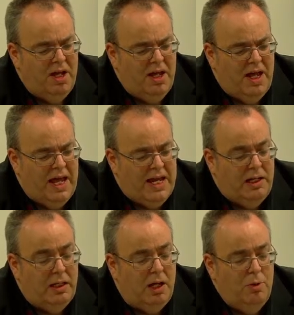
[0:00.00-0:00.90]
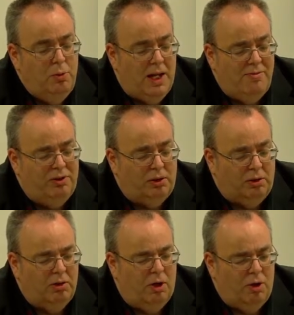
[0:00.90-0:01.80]
a low level
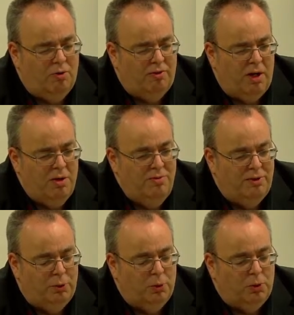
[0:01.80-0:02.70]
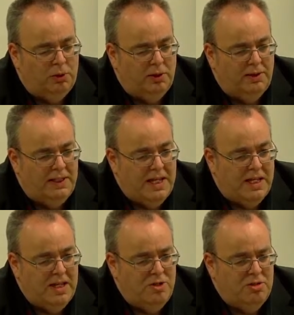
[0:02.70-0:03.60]
of overall
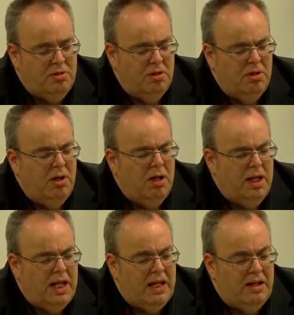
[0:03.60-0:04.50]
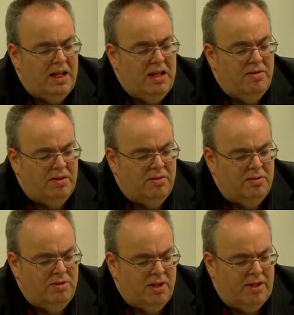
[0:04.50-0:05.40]
leakage in either
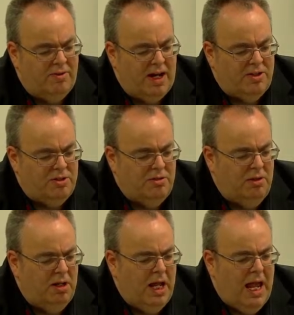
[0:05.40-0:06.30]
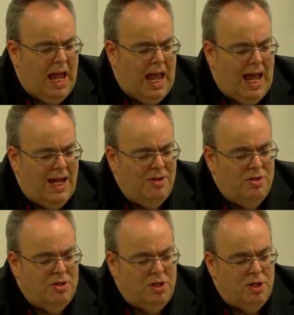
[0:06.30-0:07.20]
direction,
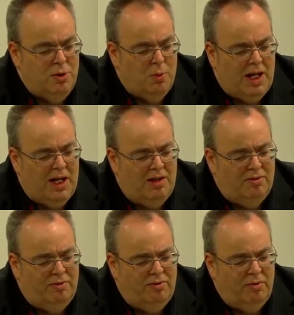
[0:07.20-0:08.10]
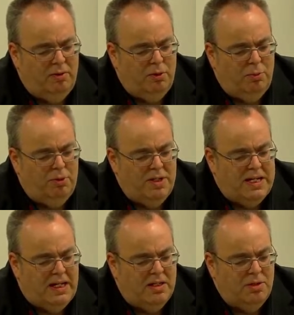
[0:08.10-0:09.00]
and you have
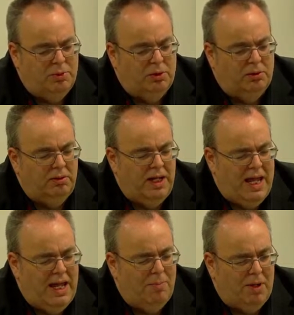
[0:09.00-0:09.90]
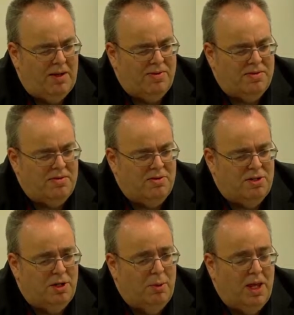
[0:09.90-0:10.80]
predictable air paths.
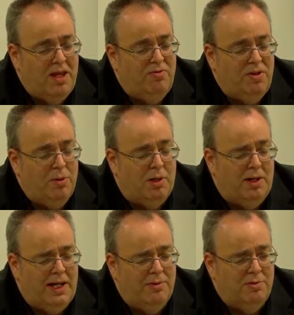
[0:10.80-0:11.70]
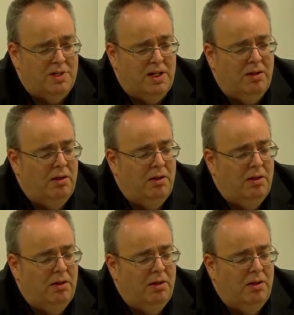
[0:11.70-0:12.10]
So if you are housing